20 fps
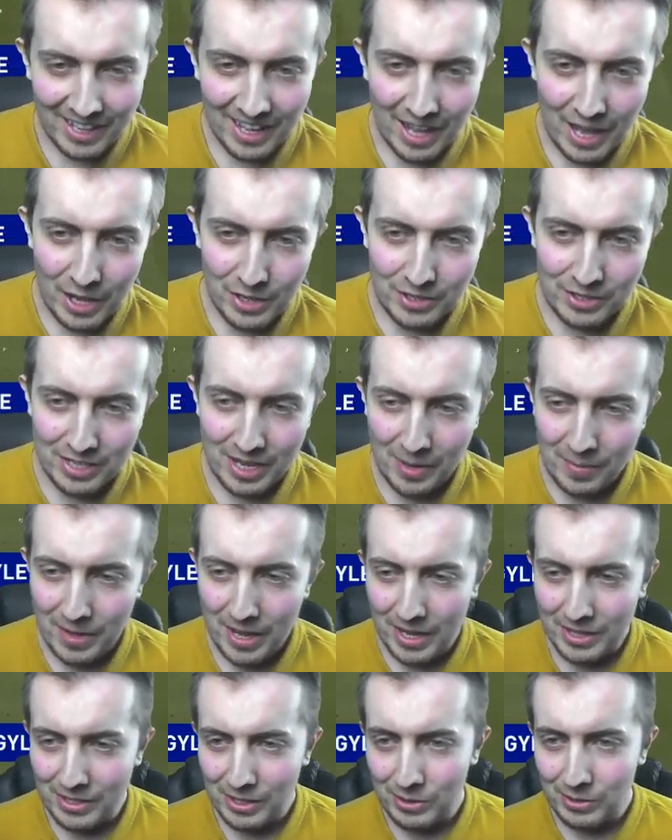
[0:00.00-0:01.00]
Sammy
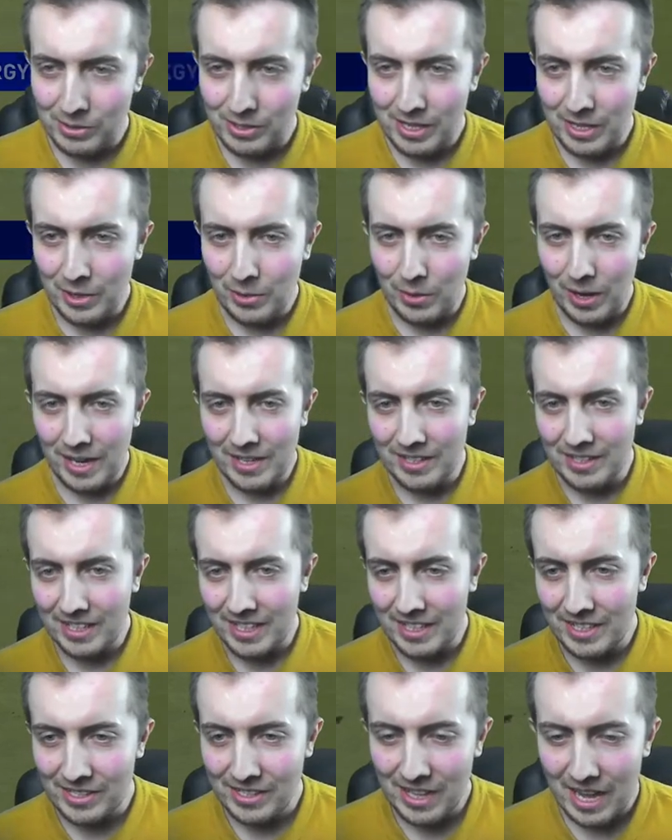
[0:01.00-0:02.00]
single-handedly
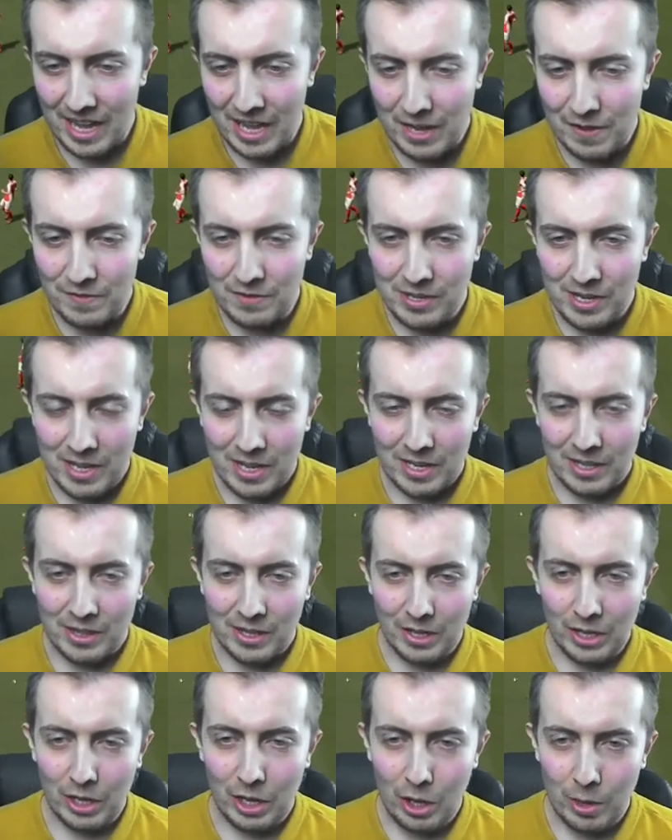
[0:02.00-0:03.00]
saves the
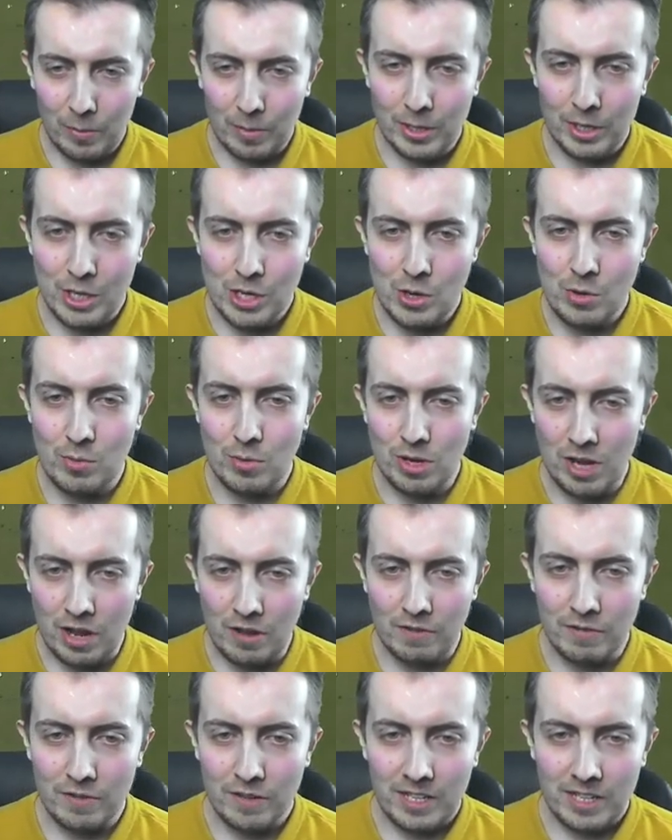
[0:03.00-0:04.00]
club. You
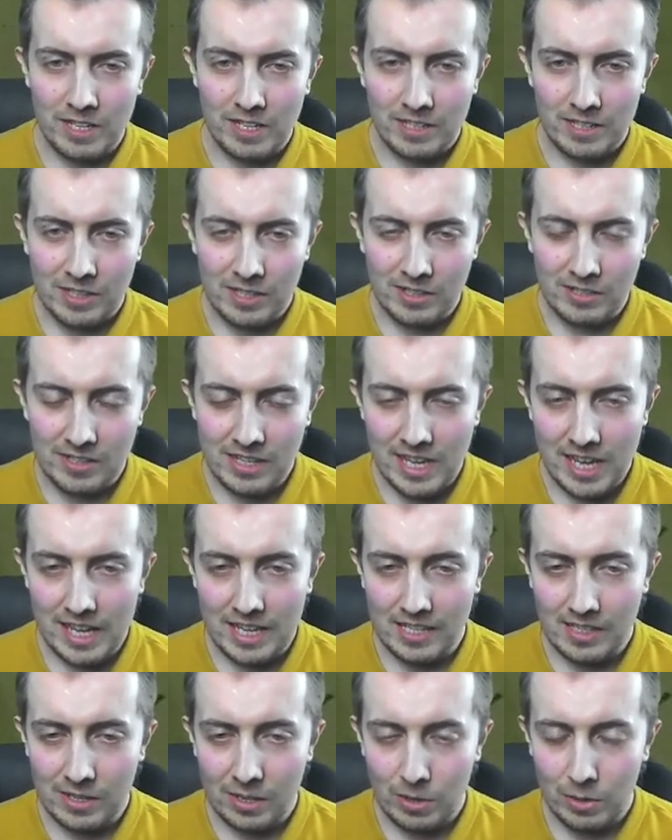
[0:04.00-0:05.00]
love to see
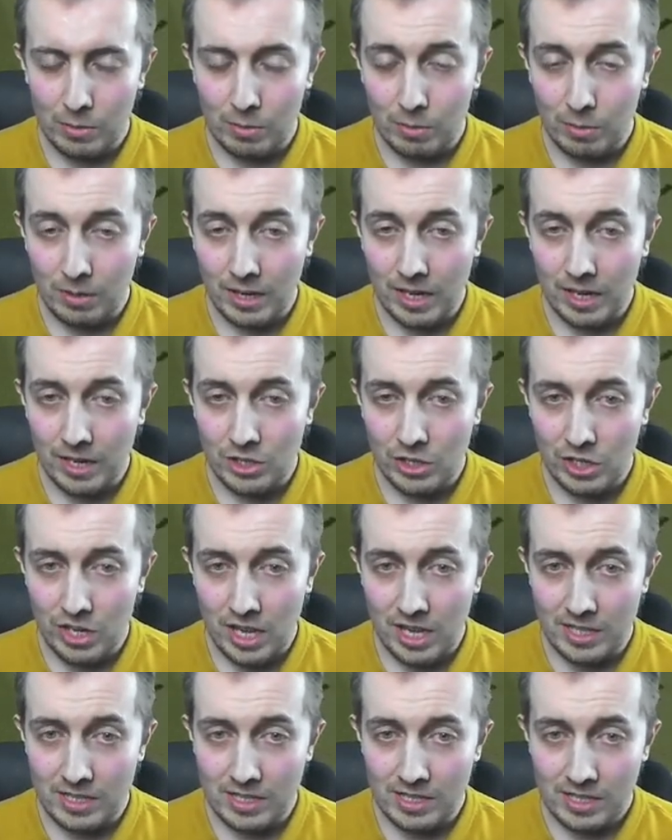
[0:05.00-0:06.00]
it. Holy
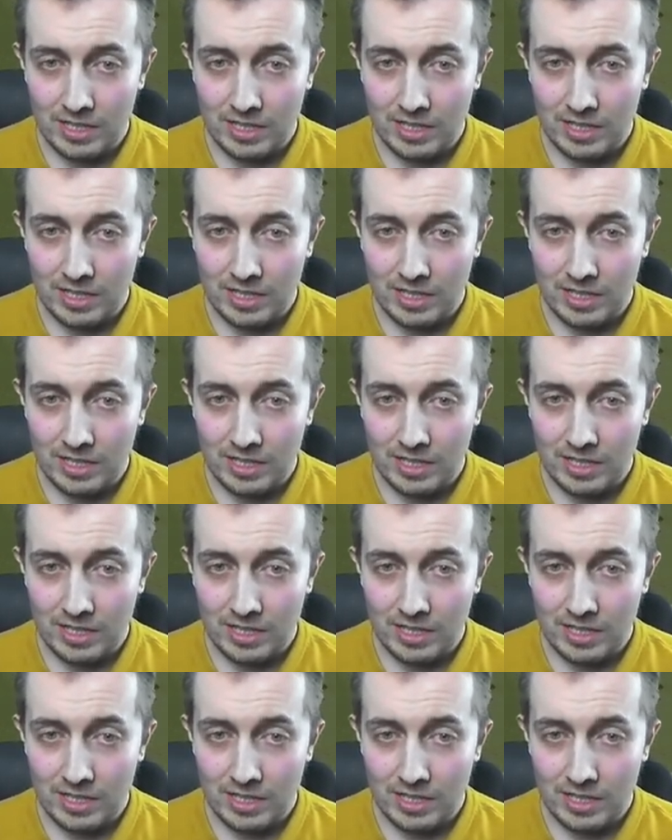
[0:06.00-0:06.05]
shit.